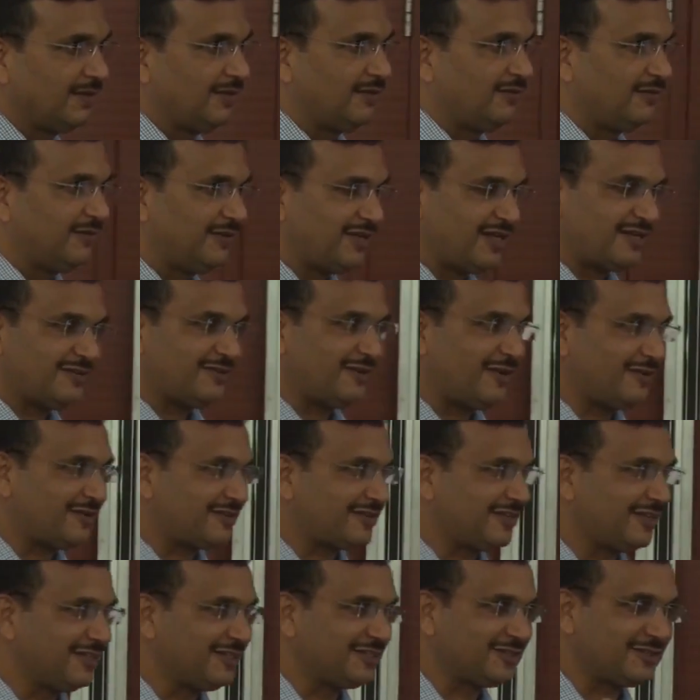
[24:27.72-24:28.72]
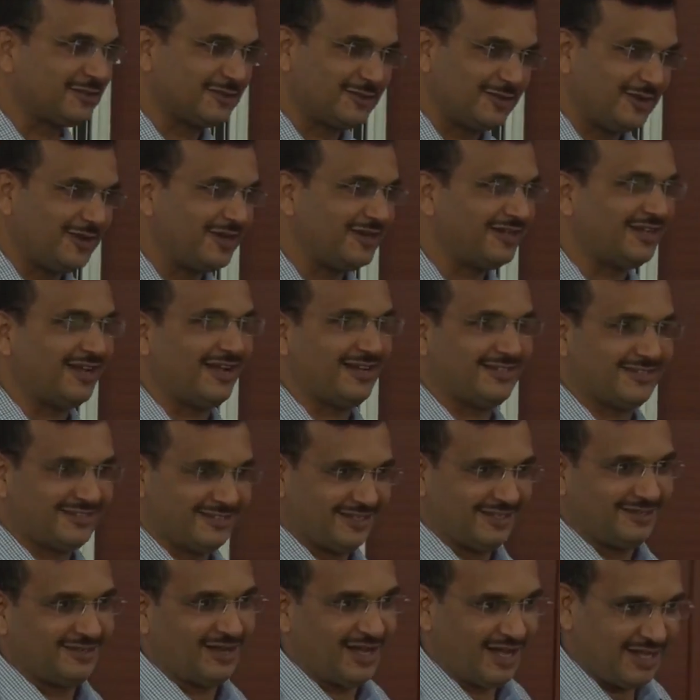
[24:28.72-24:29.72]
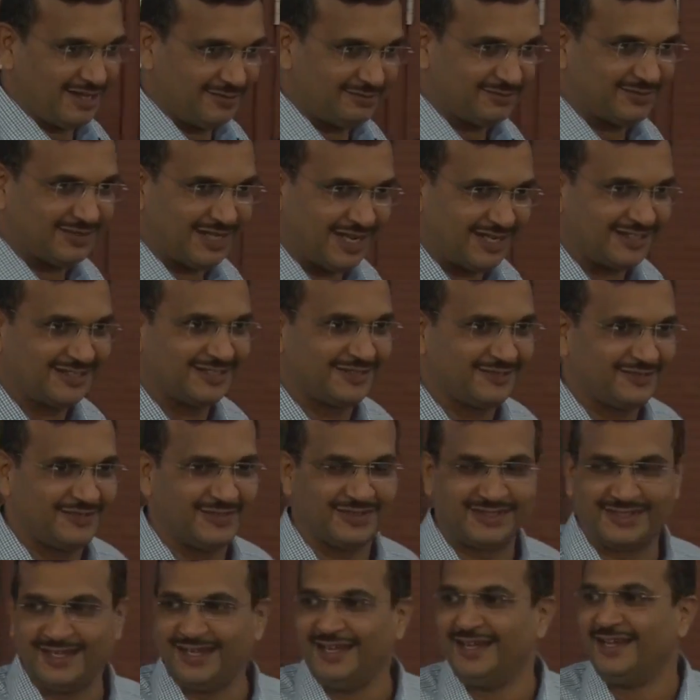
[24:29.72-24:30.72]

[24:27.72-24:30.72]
We are not ready to go and ask, I am charging fees.